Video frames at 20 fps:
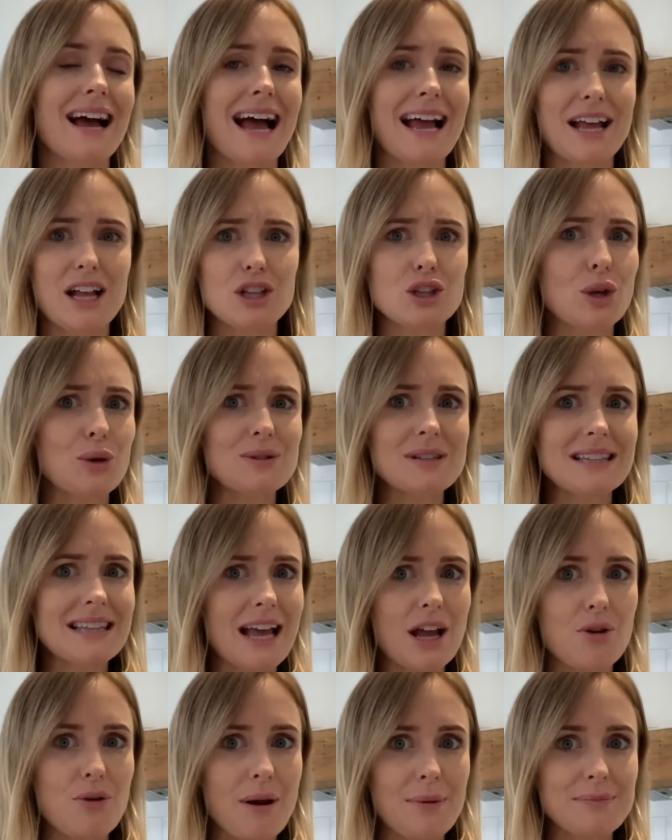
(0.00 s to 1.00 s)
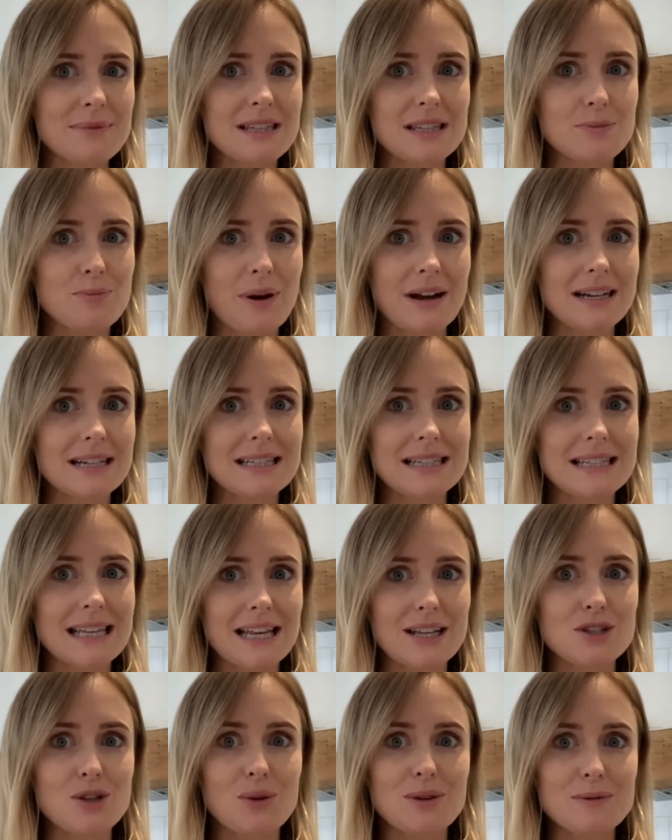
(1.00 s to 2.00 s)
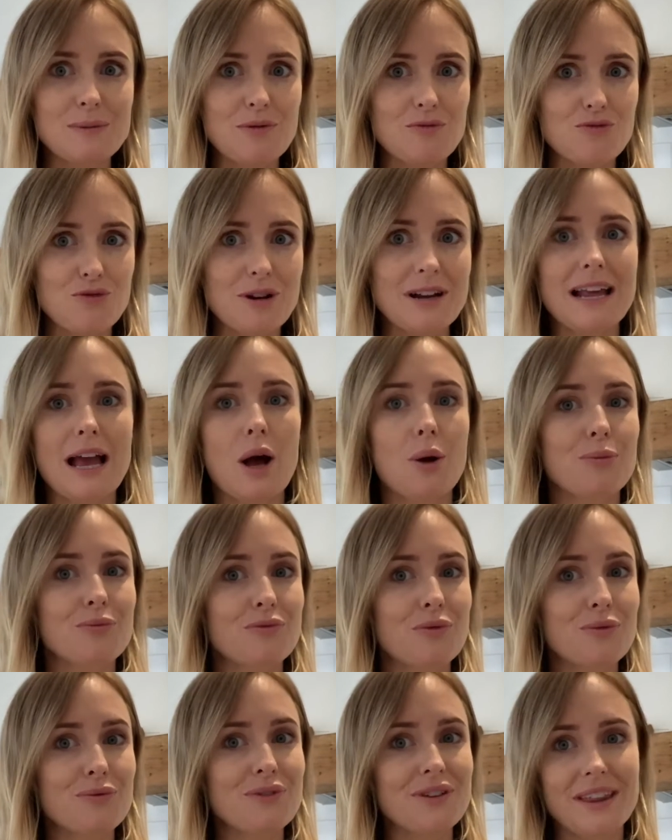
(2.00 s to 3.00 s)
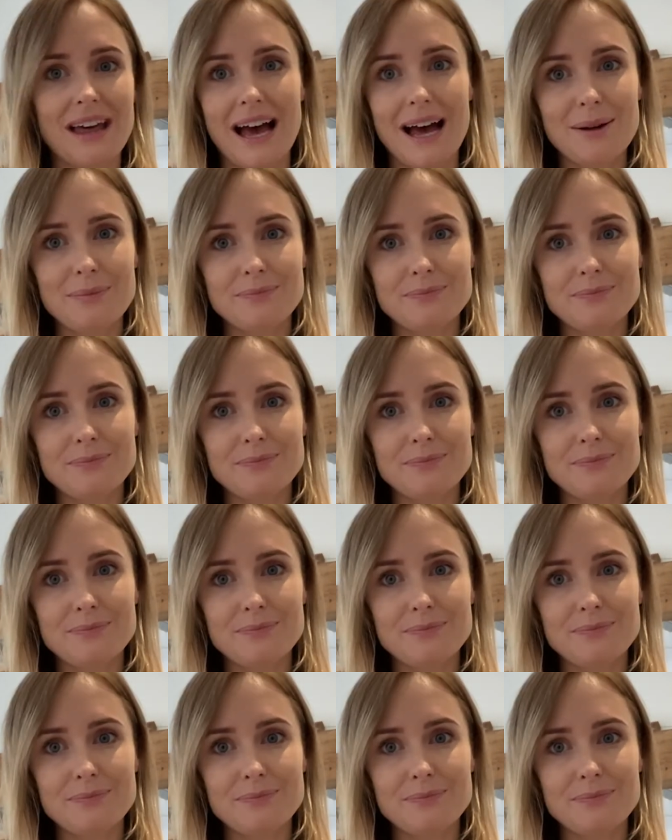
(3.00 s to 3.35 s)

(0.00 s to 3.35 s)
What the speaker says: I get loads of leg cramps this pregnancy, so it's been really helpful for that.